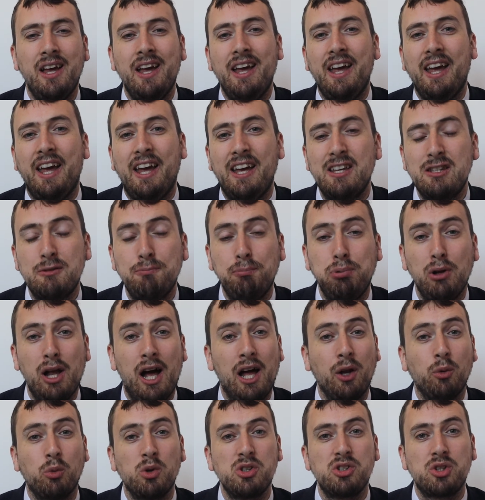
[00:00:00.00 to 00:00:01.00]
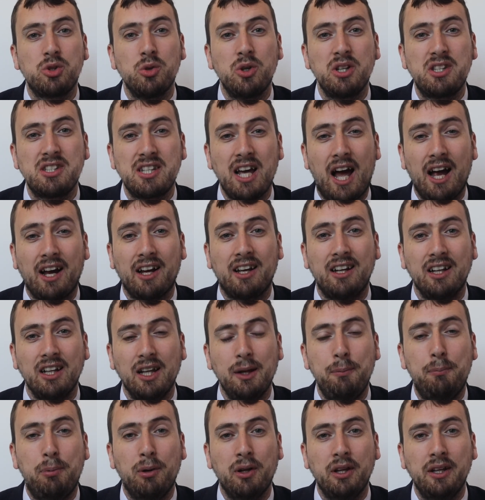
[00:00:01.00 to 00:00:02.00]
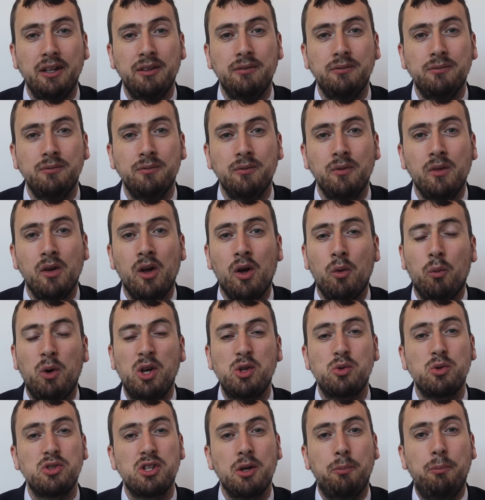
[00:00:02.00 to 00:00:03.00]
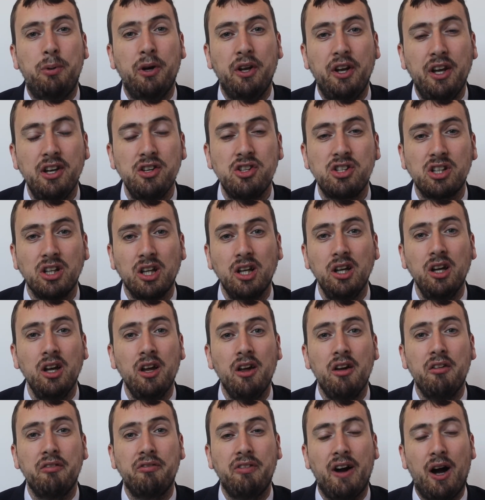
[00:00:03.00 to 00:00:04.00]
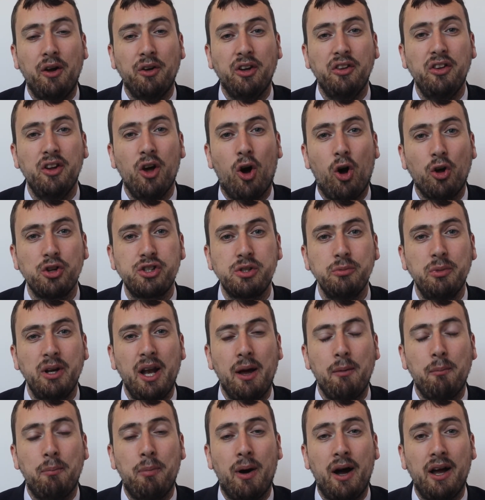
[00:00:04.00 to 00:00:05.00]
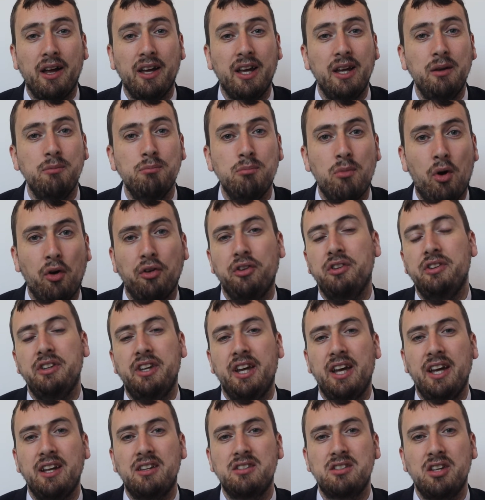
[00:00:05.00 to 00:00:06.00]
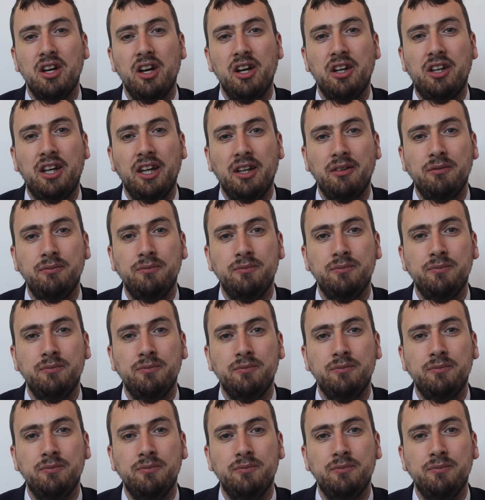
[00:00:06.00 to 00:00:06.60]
His plan was to attack Gallipoli, which was a peninsula found in the Ottoman Empire in modern-day Turkey.